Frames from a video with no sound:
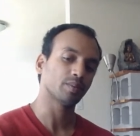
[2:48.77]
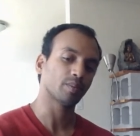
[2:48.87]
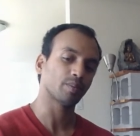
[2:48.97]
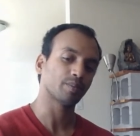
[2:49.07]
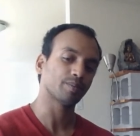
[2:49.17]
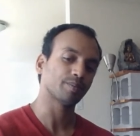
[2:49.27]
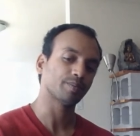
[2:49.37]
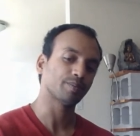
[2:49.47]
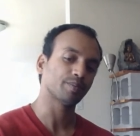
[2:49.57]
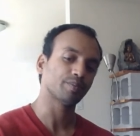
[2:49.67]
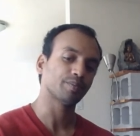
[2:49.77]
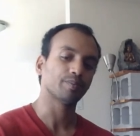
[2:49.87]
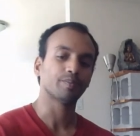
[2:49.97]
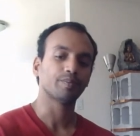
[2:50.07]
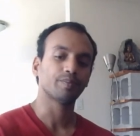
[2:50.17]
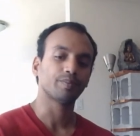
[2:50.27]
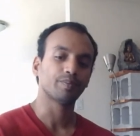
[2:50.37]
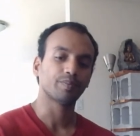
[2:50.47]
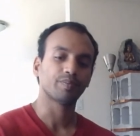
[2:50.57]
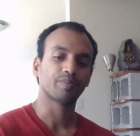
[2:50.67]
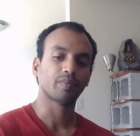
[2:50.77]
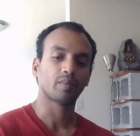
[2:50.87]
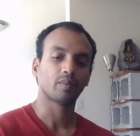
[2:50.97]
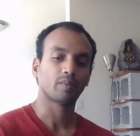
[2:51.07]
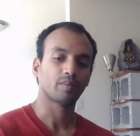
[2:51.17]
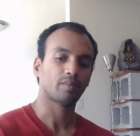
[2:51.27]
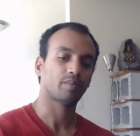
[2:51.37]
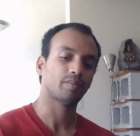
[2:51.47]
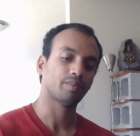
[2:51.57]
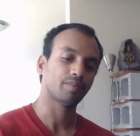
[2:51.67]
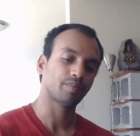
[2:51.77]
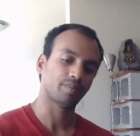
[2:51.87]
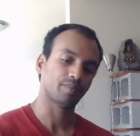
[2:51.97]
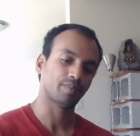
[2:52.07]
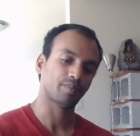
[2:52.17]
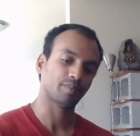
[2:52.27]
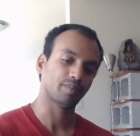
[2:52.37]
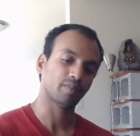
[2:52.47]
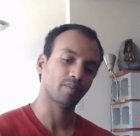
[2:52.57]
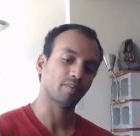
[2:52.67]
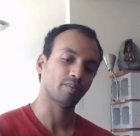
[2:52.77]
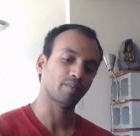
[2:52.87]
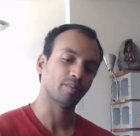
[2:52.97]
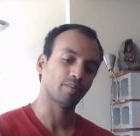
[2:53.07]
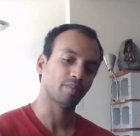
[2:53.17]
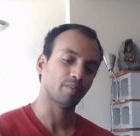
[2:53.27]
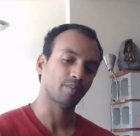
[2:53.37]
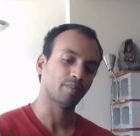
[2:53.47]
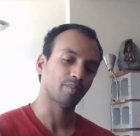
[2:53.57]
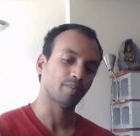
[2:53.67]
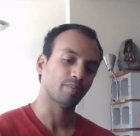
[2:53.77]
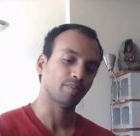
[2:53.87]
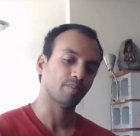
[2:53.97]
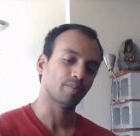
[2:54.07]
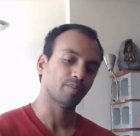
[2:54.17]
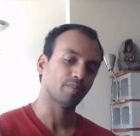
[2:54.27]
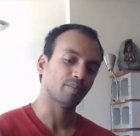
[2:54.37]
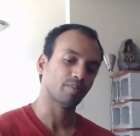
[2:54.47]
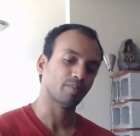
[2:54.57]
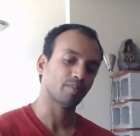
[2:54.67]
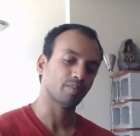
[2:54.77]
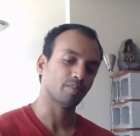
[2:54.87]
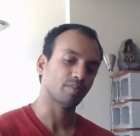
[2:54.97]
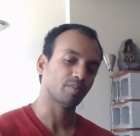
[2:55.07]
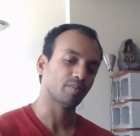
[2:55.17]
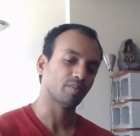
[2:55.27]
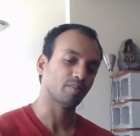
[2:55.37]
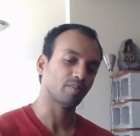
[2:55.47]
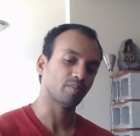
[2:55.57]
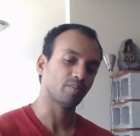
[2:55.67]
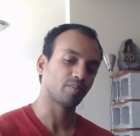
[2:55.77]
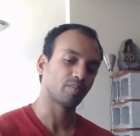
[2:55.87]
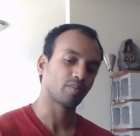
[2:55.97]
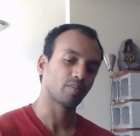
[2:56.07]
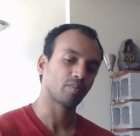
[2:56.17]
Nothing is said.